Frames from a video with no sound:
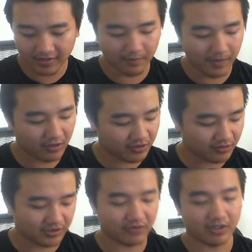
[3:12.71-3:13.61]
The metal
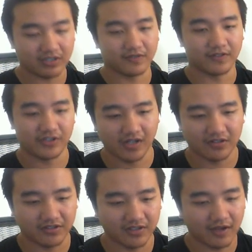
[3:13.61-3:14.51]
is relatively
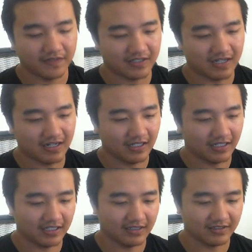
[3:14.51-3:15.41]
soft. It's kind of
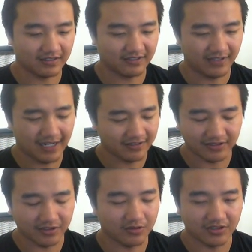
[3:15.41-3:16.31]
like stainless
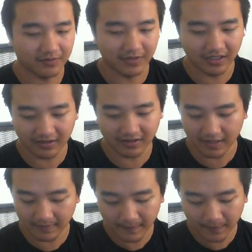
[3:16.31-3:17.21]
steel or something like that.